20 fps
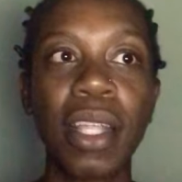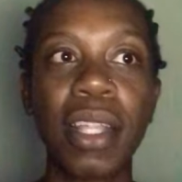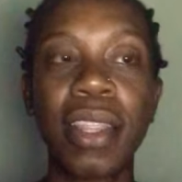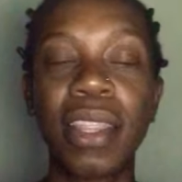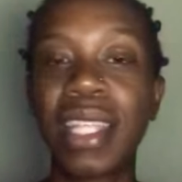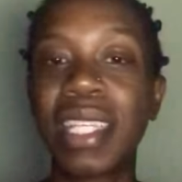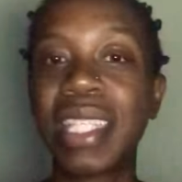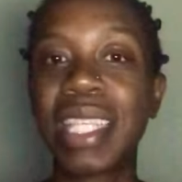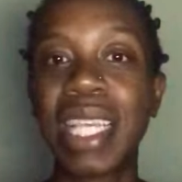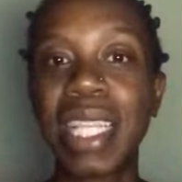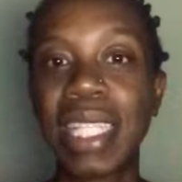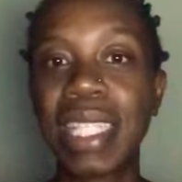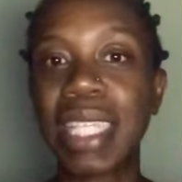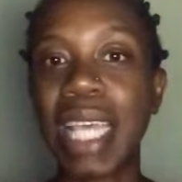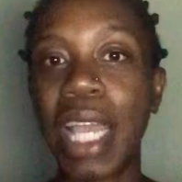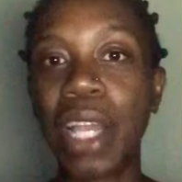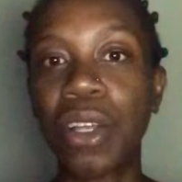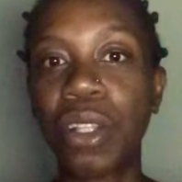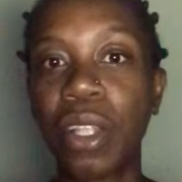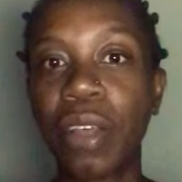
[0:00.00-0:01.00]
the 10th
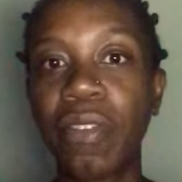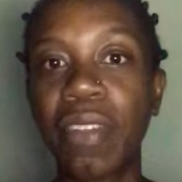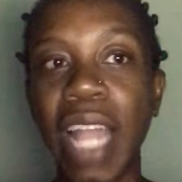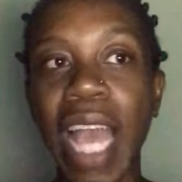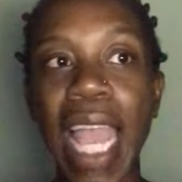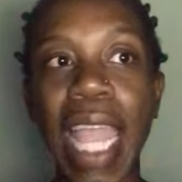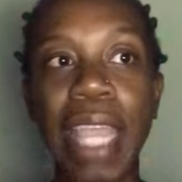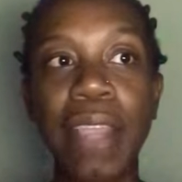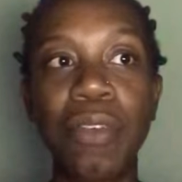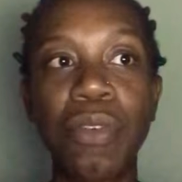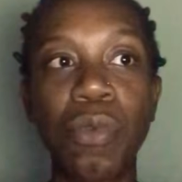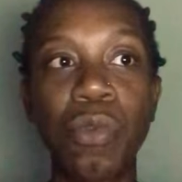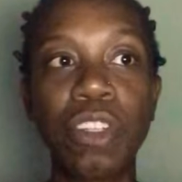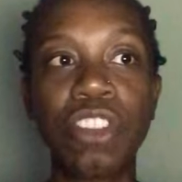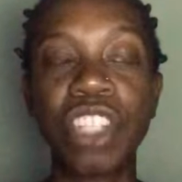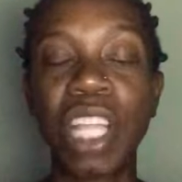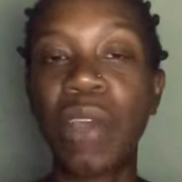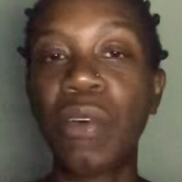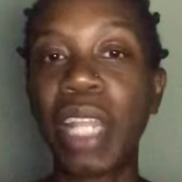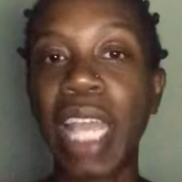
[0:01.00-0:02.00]
cycle of life,
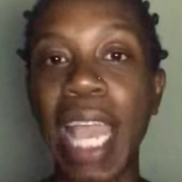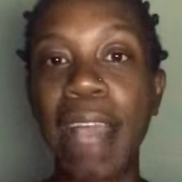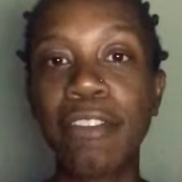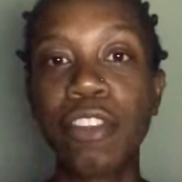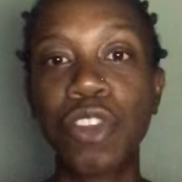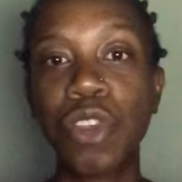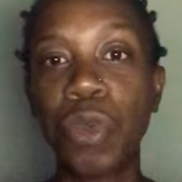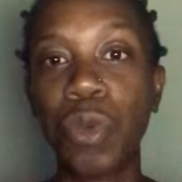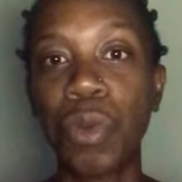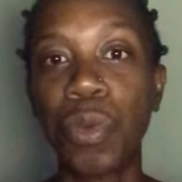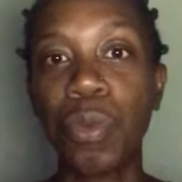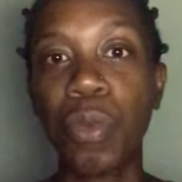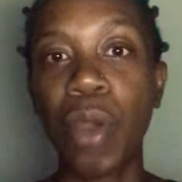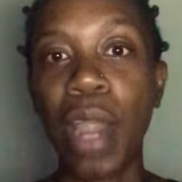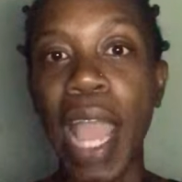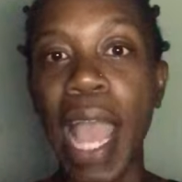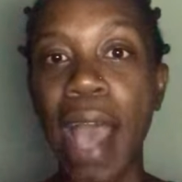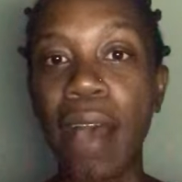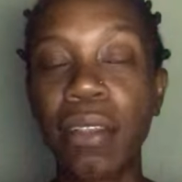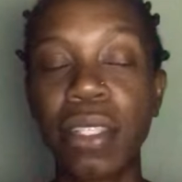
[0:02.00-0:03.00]
which they only have 2 more
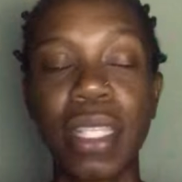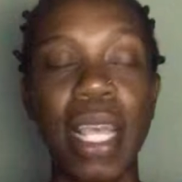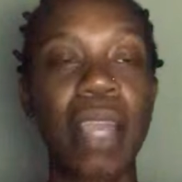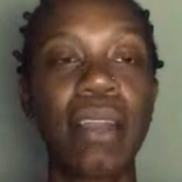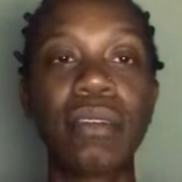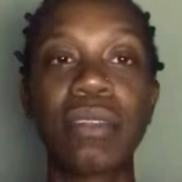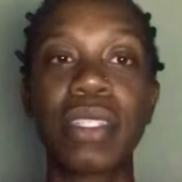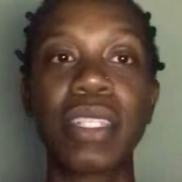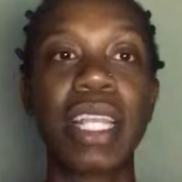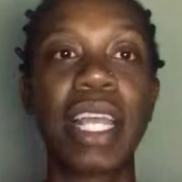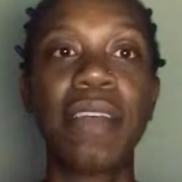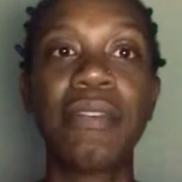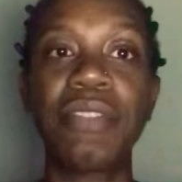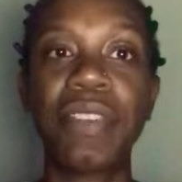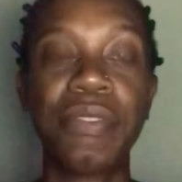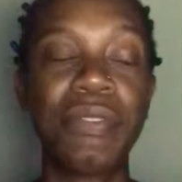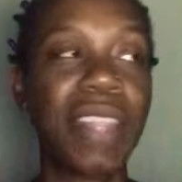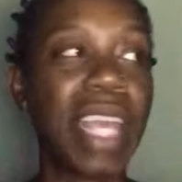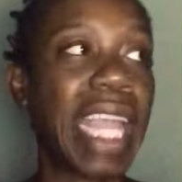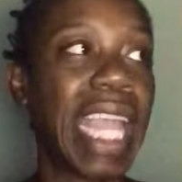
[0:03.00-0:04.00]
house cycles left
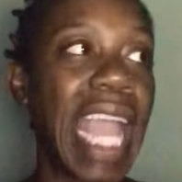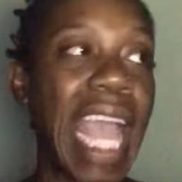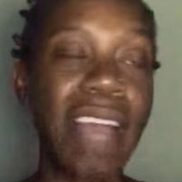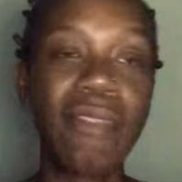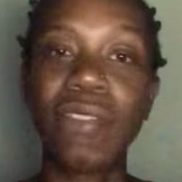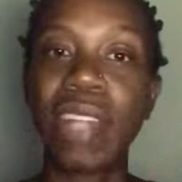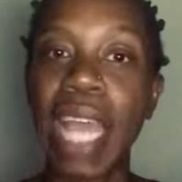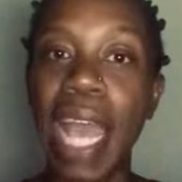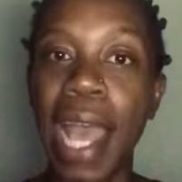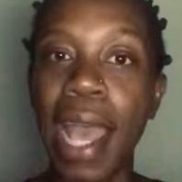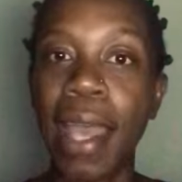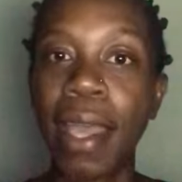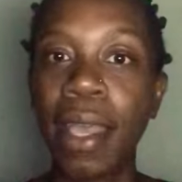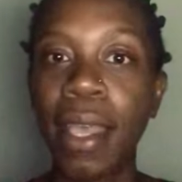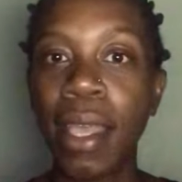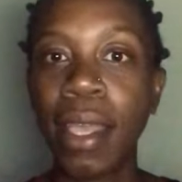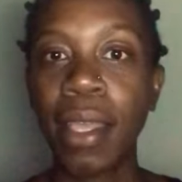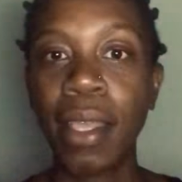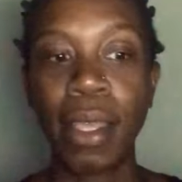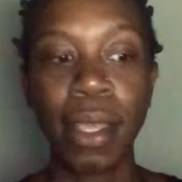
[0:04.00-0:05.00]
if they have not
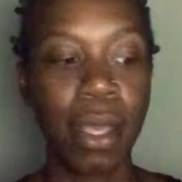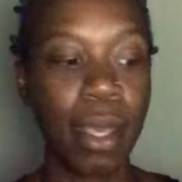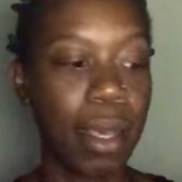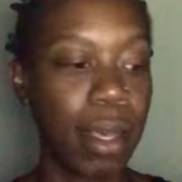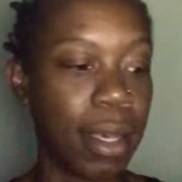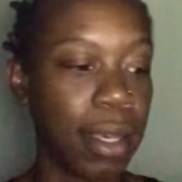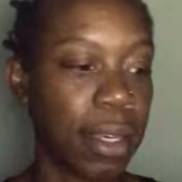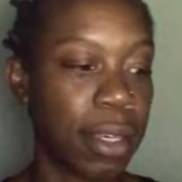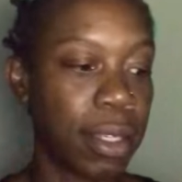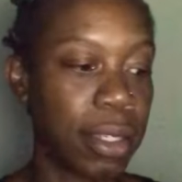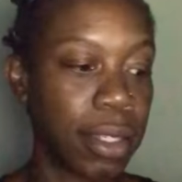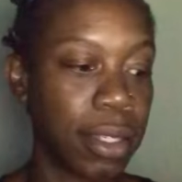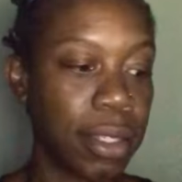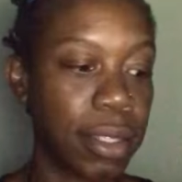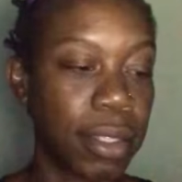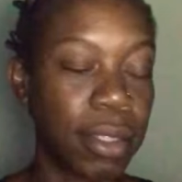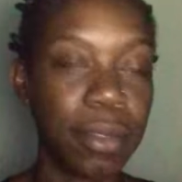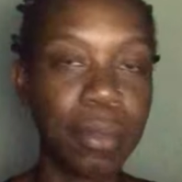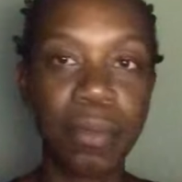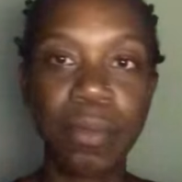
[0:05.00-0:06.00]

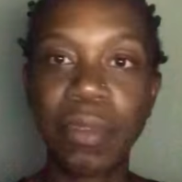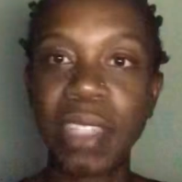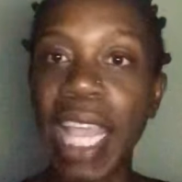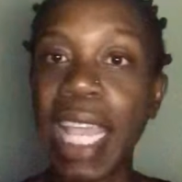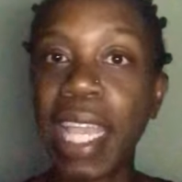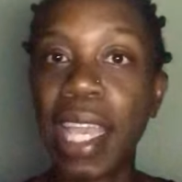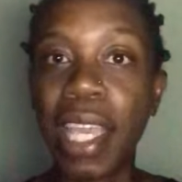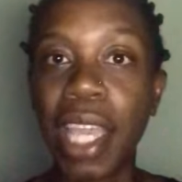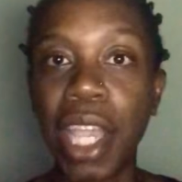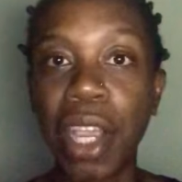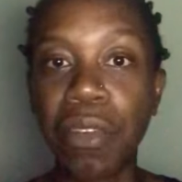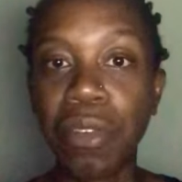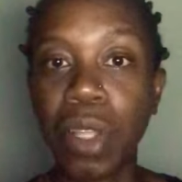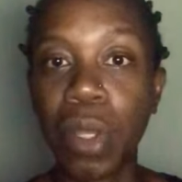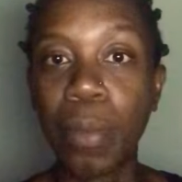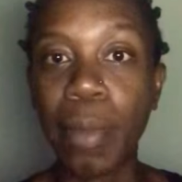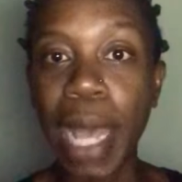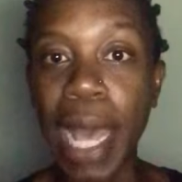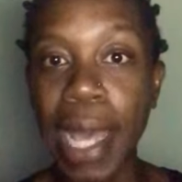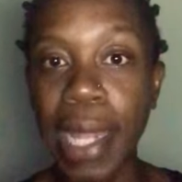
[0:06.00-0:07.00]
taken care of
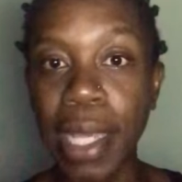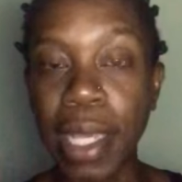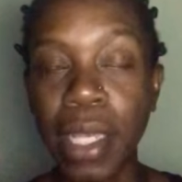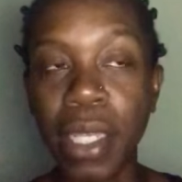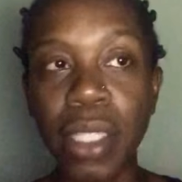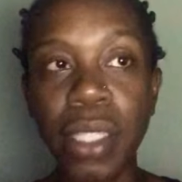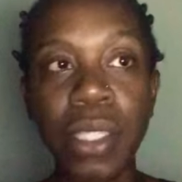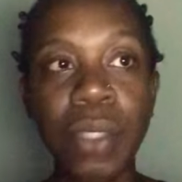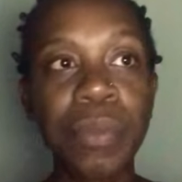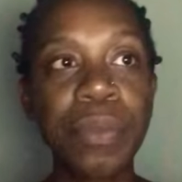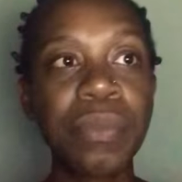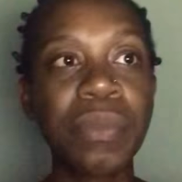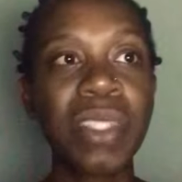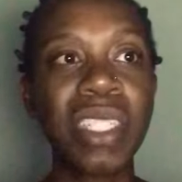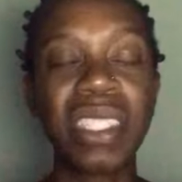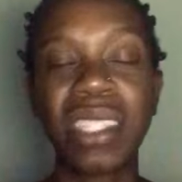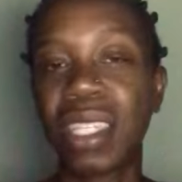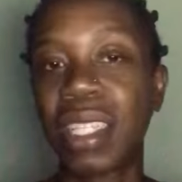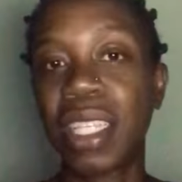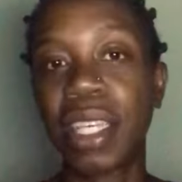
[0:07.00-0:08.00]
their bodies
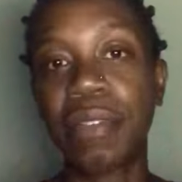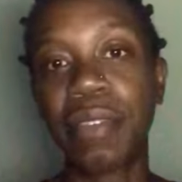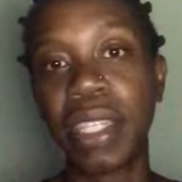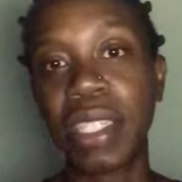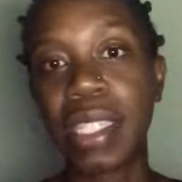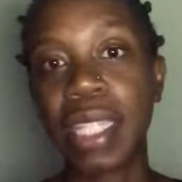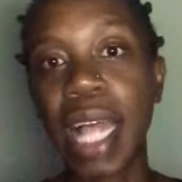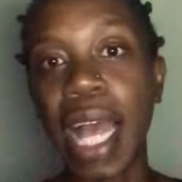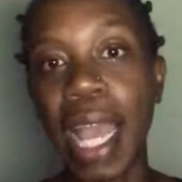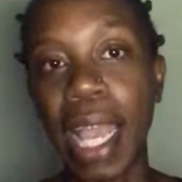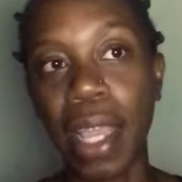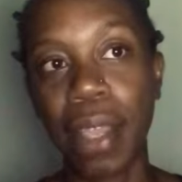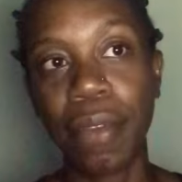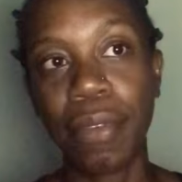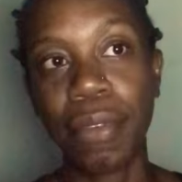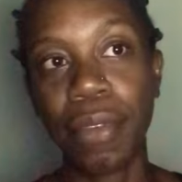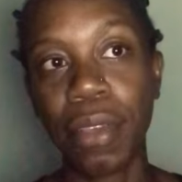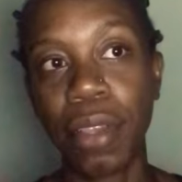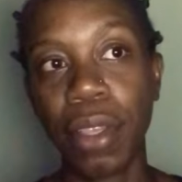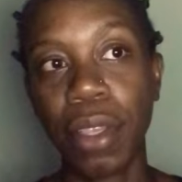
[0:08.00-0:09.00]
to live this life.
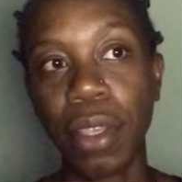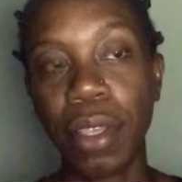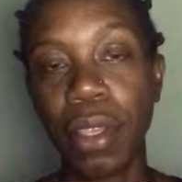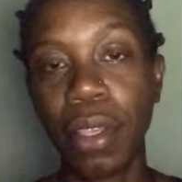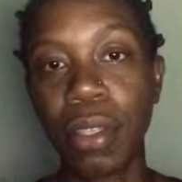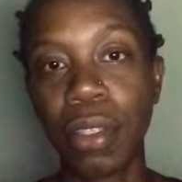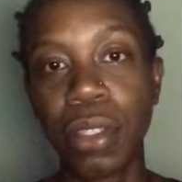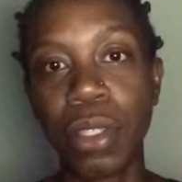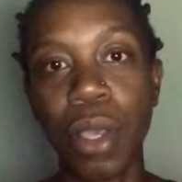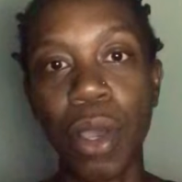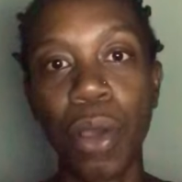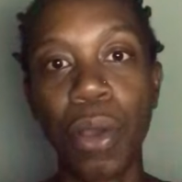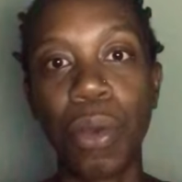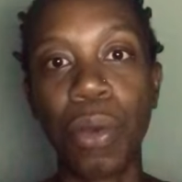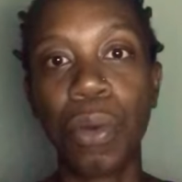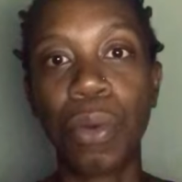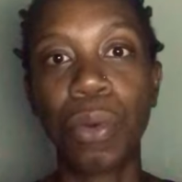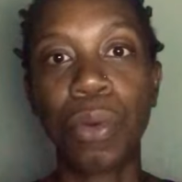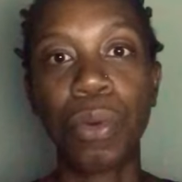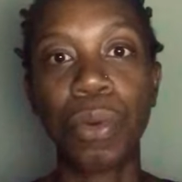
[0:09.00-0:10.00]

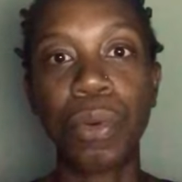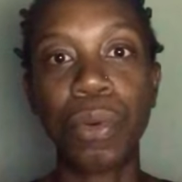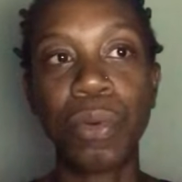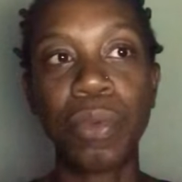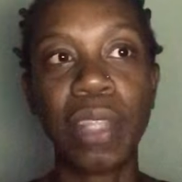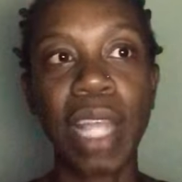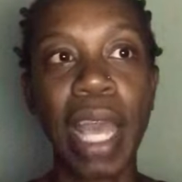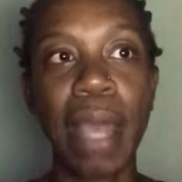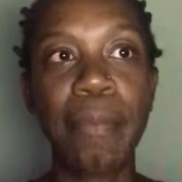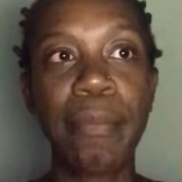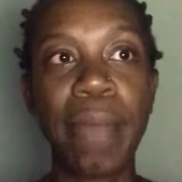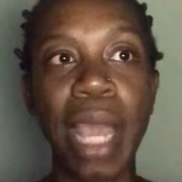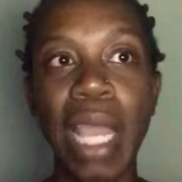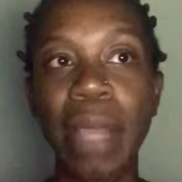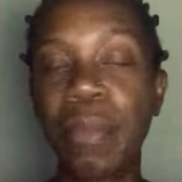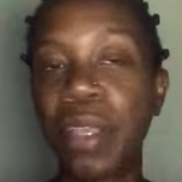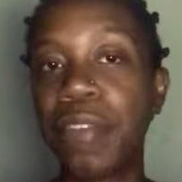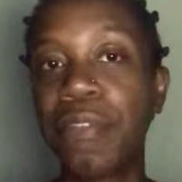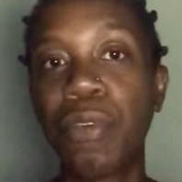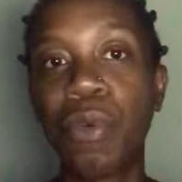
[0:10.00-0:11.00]
So that
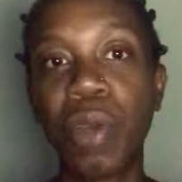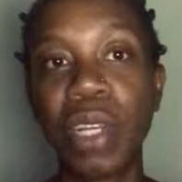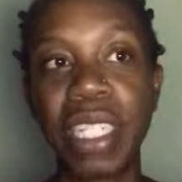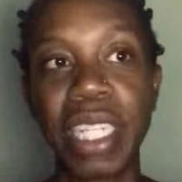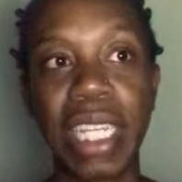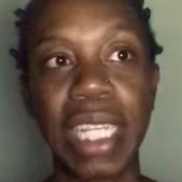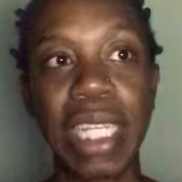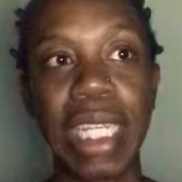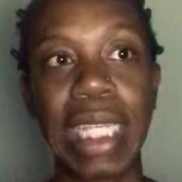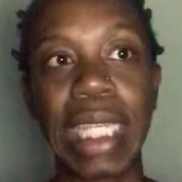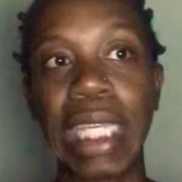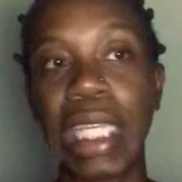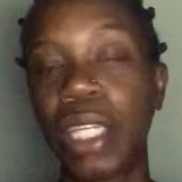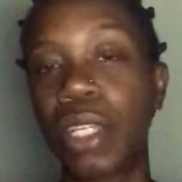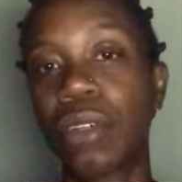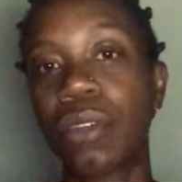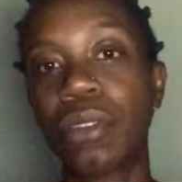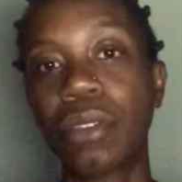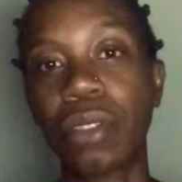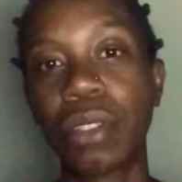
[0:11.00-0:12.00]
might be 14
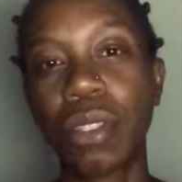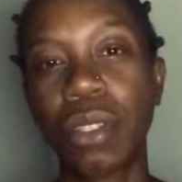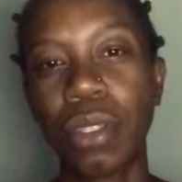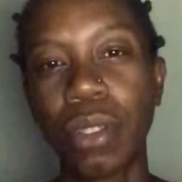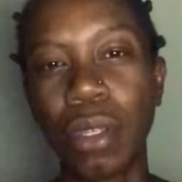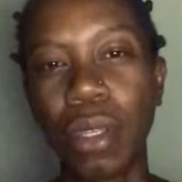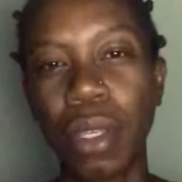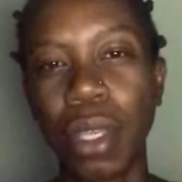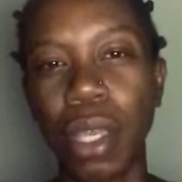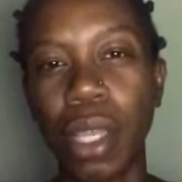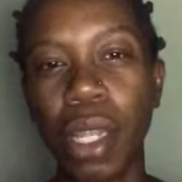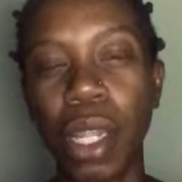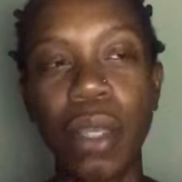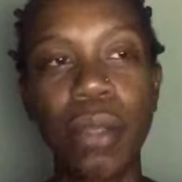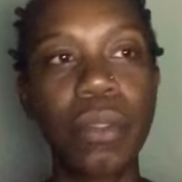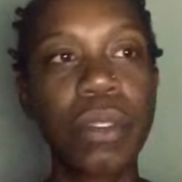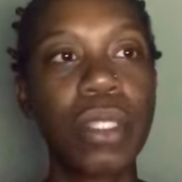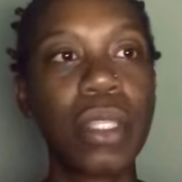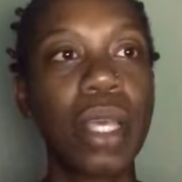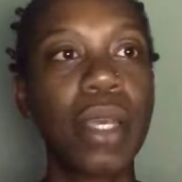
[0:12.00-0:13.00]
years,
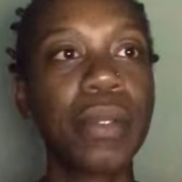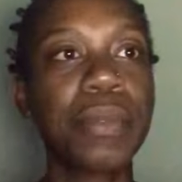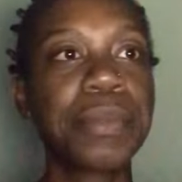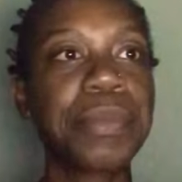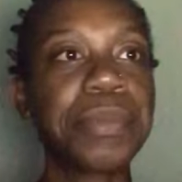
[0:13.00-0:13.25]
so